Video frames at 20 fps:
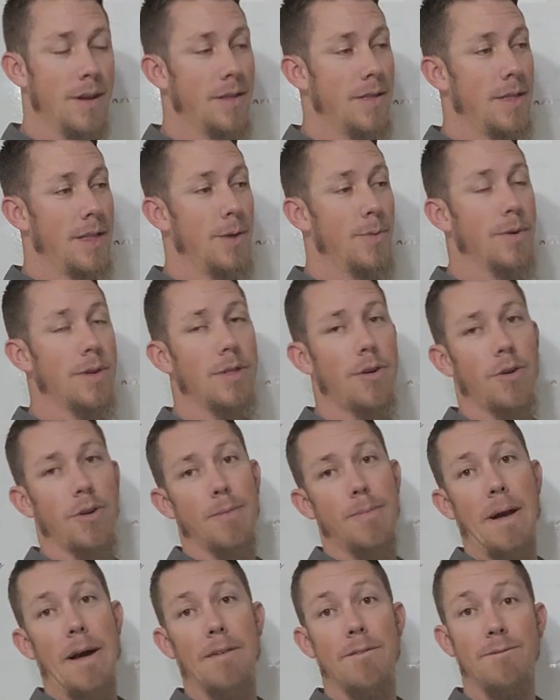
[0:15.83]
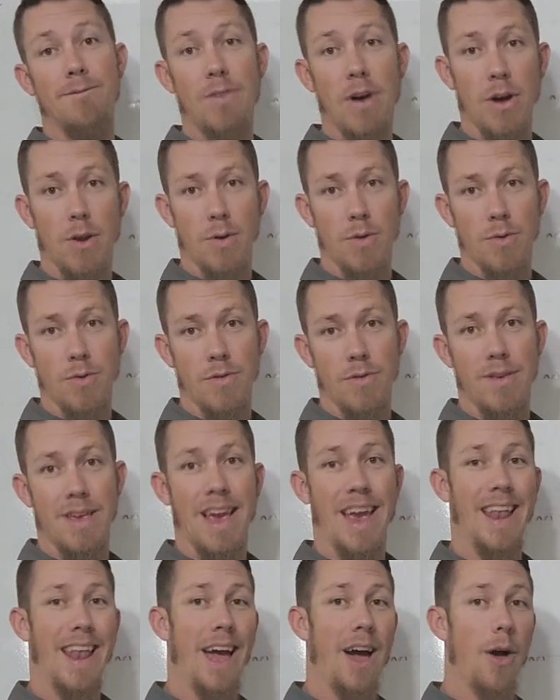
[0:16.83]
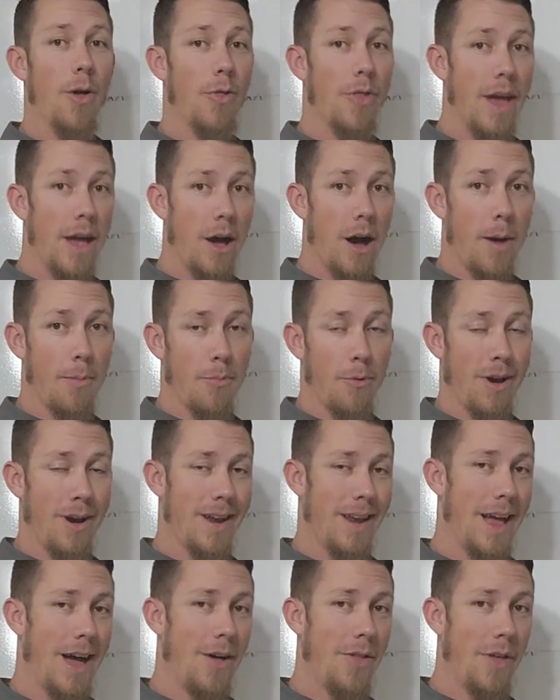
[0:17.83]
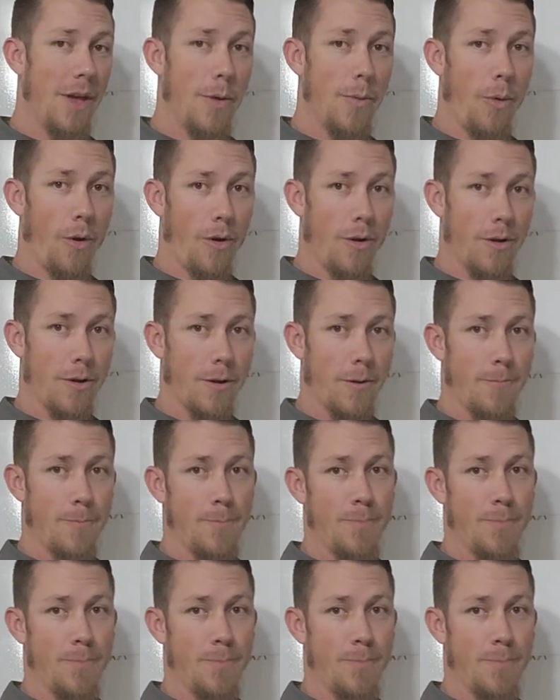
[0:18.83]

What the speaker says: Then we learned about funnels and how they operate and how they work.